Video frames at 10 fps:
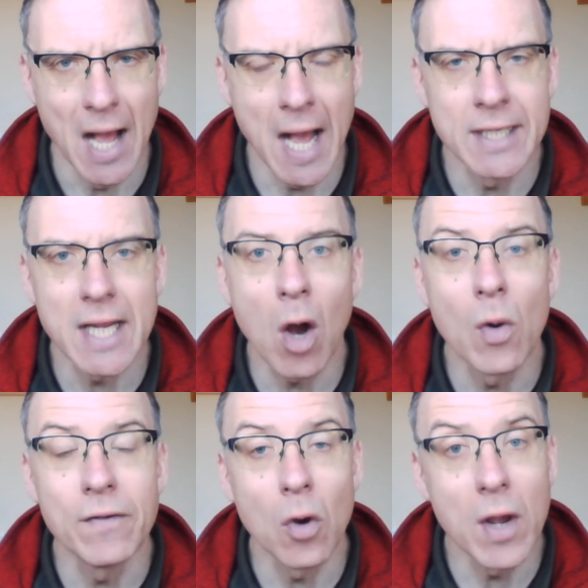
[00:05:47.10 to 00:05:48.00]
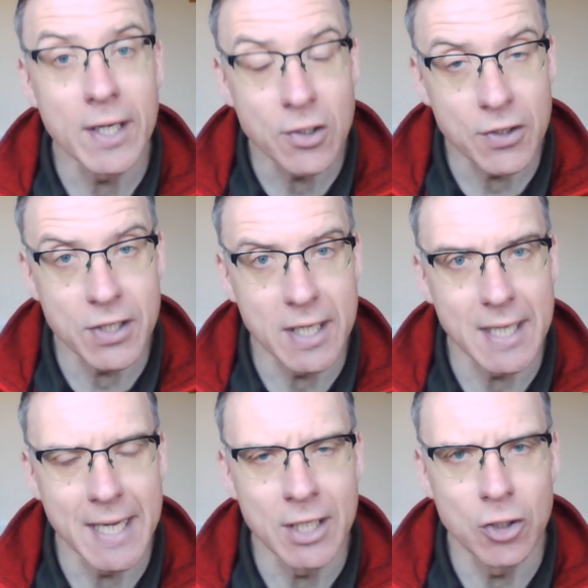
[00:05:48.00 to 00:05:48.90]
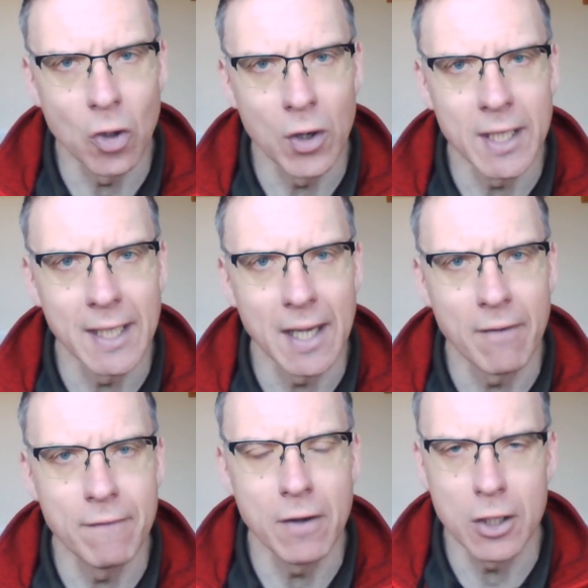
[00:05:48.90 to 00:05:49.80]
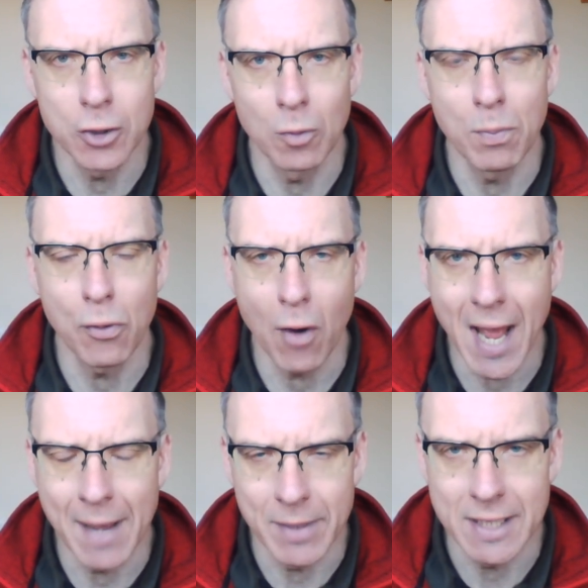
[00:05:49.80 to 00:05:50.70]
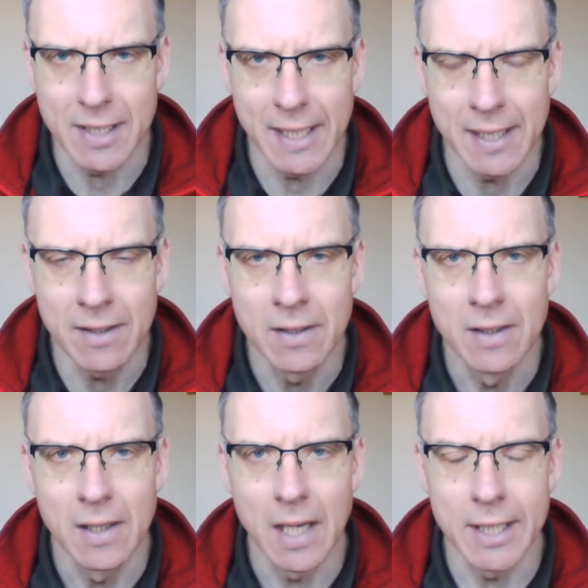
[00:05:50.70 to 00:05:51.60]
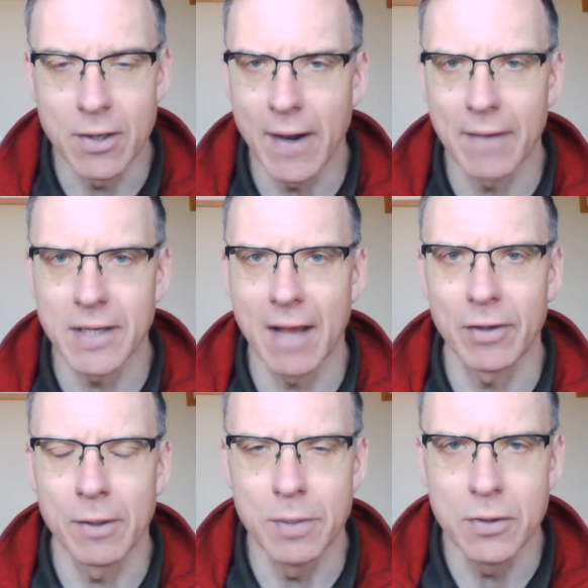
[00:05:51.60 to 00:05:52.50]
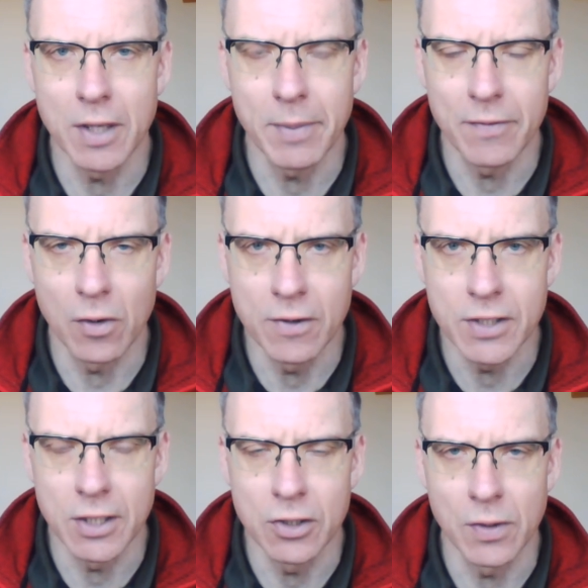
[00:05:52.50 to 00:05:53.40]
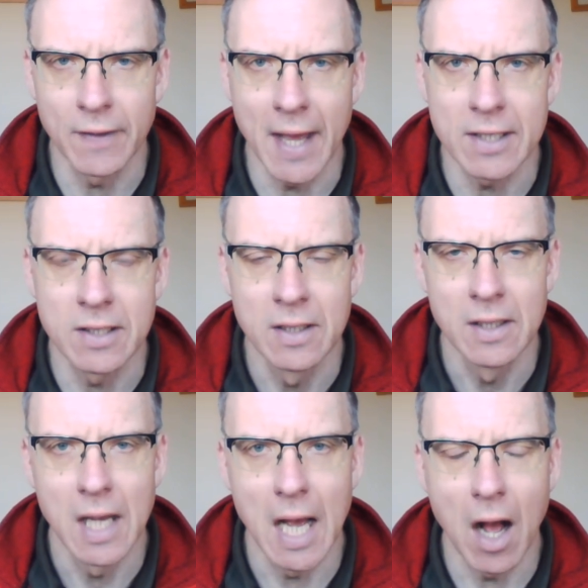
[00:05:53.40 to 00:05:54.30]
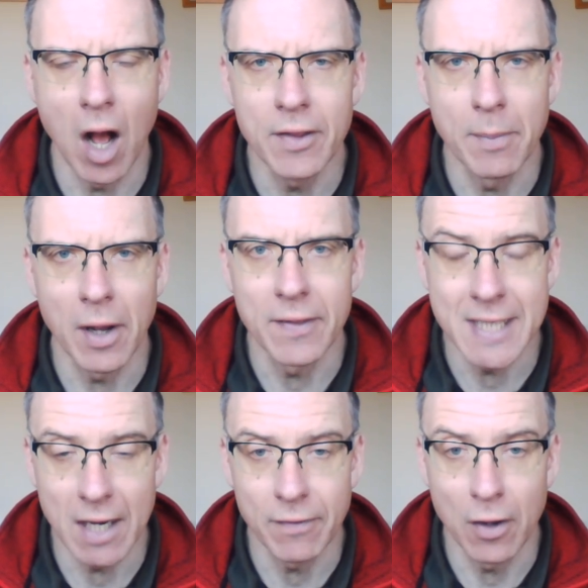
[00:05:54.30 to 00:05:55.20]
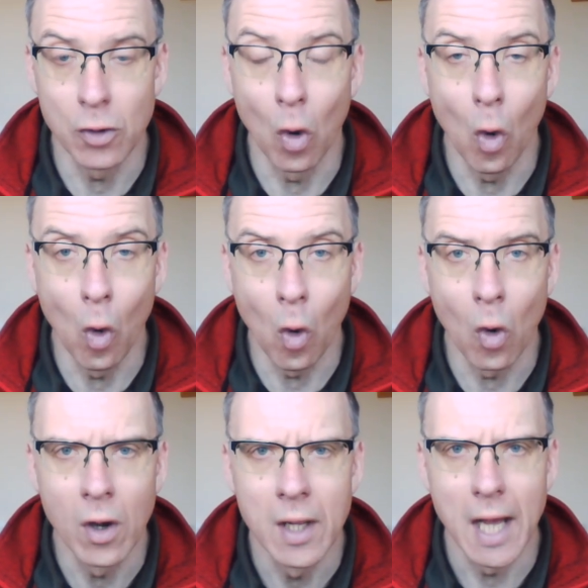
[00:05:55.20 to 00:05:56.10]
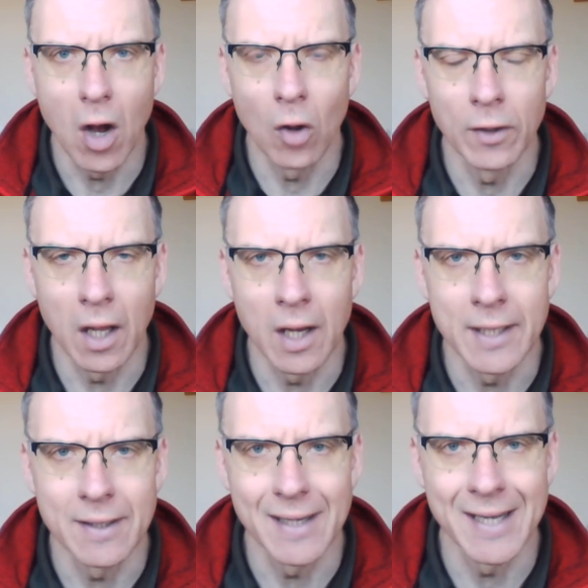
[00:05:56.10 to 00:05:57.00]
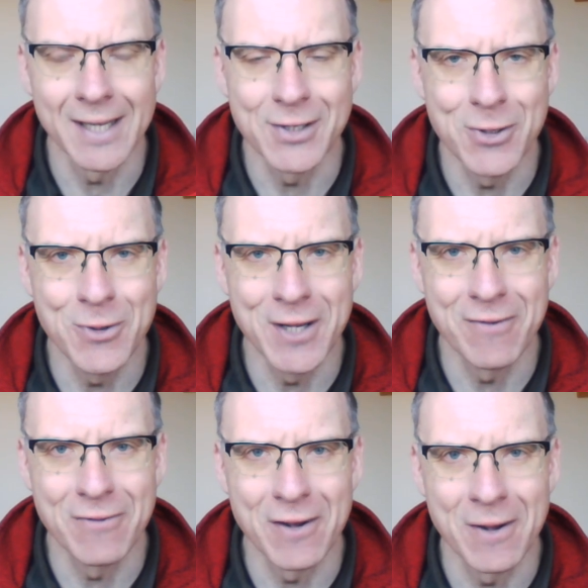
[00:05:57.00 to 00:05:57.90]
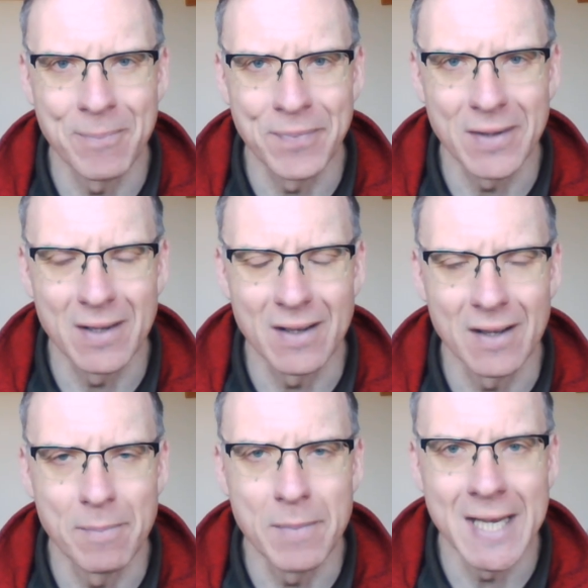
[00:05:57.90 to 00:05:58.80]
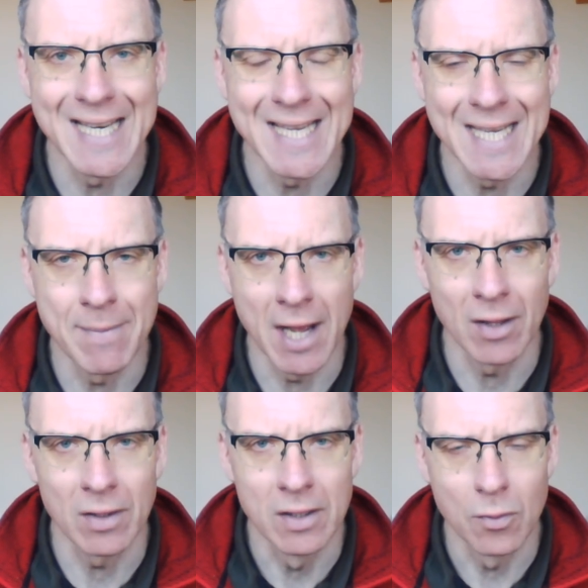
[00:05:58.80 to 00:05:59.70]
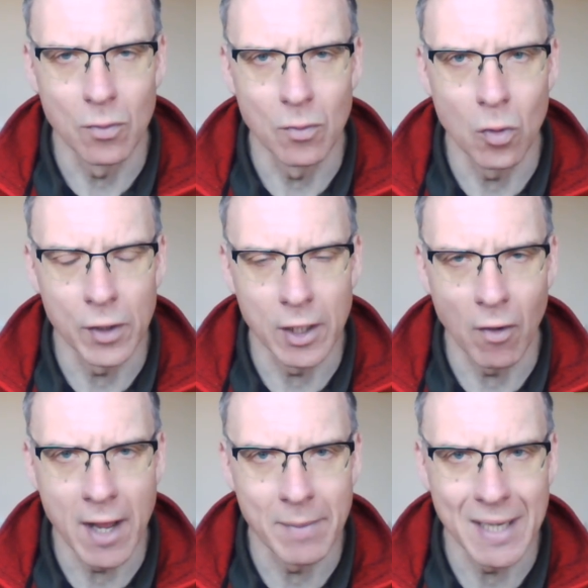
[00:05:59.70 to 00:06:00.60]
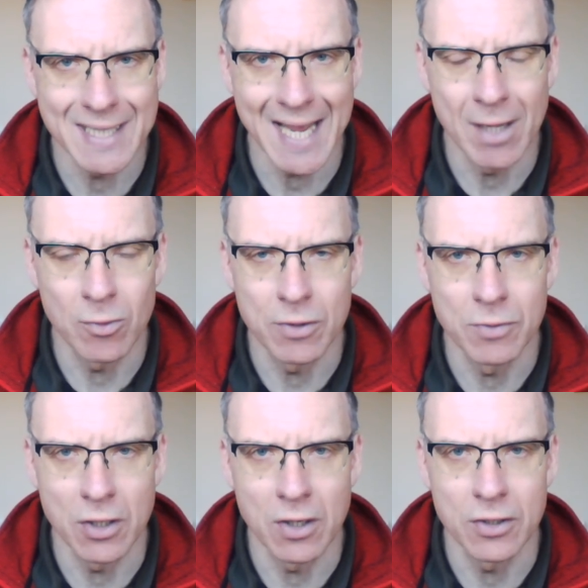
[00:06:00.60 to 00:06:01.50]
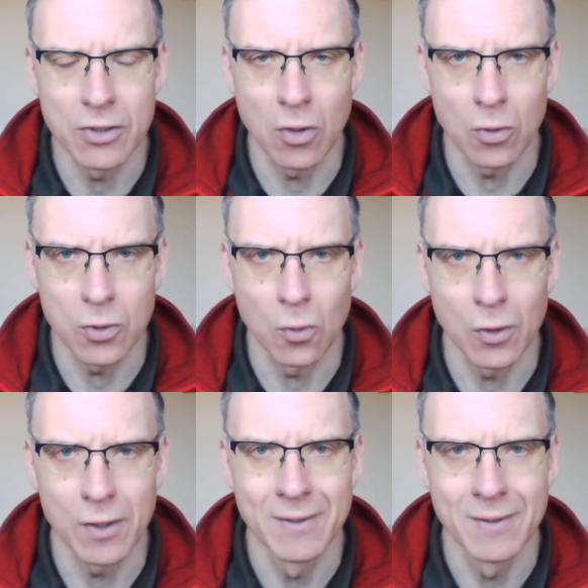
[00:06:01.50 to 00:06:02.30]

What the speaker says: If you're interested in joining a virtual prayer meeting, you don't have to have a computer, but if you're interested in doing that, either by the telephone or online, do give me an email, rorygraham@hailshamchurch.org.